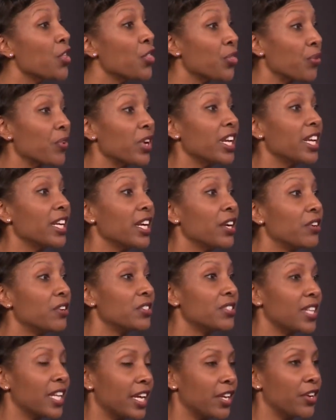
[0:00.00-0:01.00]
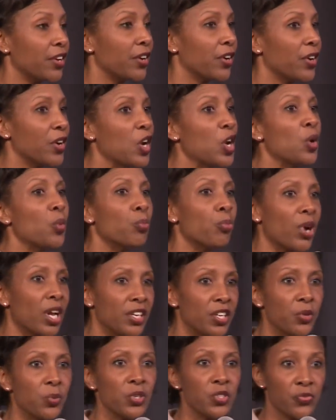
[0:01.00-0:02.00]
3 years later,
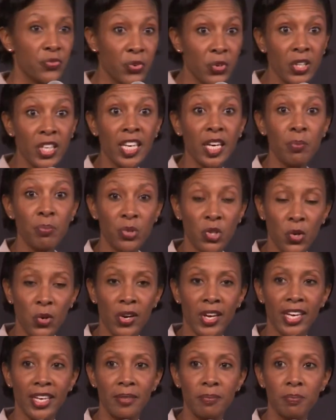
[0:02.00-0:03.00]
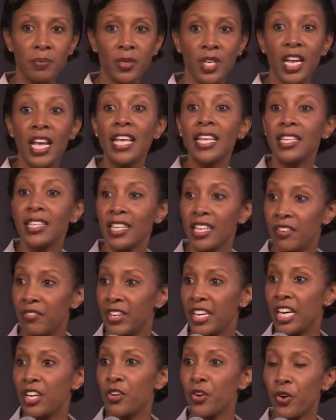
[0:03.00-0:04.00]
Brenda was fully employed,
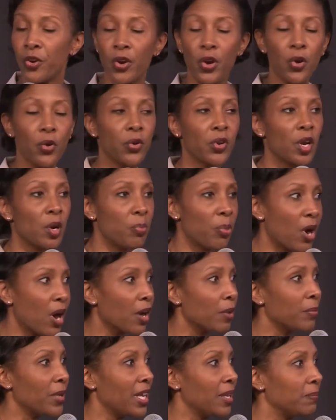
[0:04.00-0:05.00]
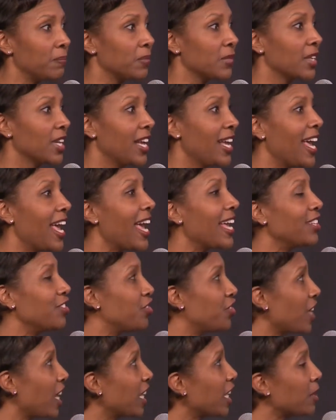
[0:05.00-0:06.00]
living in her own apartment, and
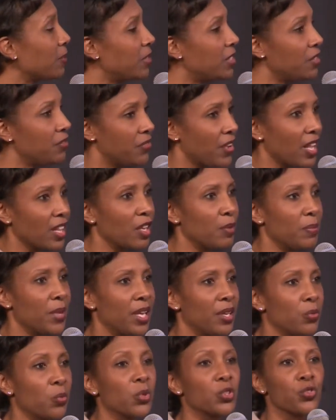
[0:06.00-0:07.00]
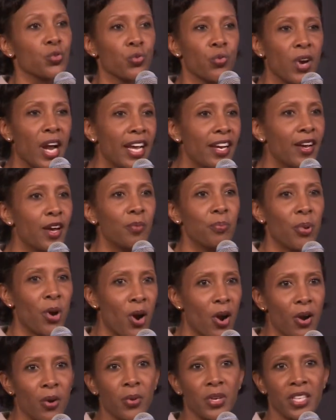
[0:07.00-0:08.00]
Jacob's development was right on
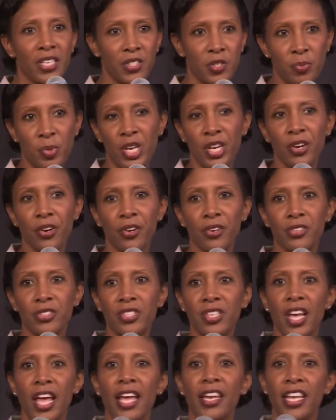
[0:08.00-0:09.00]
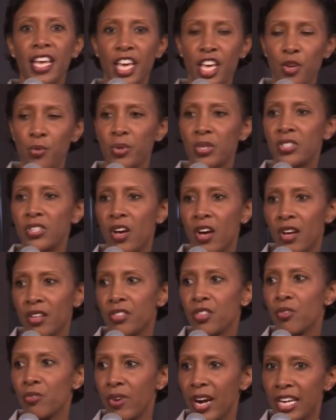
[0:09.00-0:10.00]
par with his peers, and he was
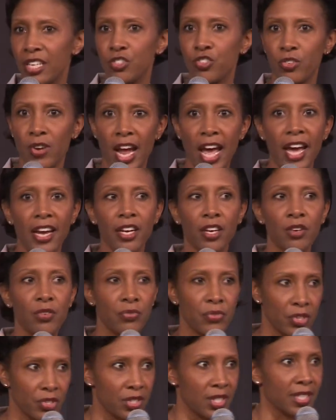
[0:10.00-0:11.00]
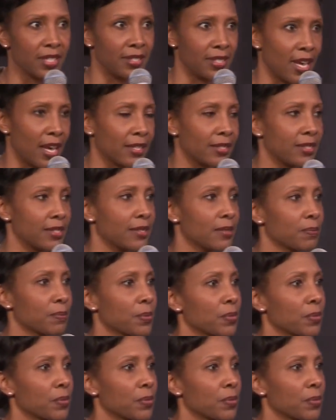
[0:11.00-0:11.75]
on the right track for success.